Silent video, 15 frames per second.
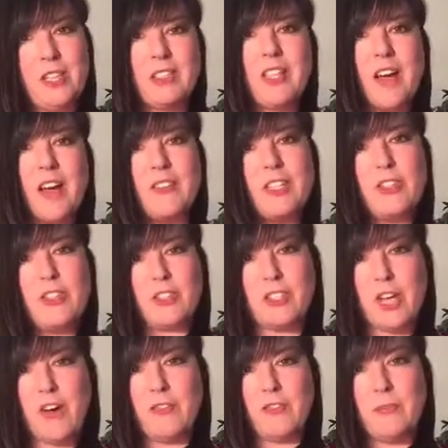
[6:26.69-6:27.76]
Loving
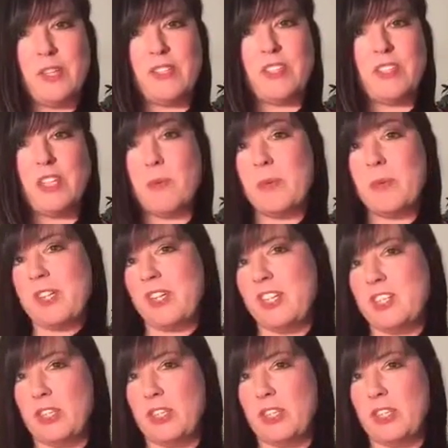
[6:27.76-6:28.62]
yourself means the ability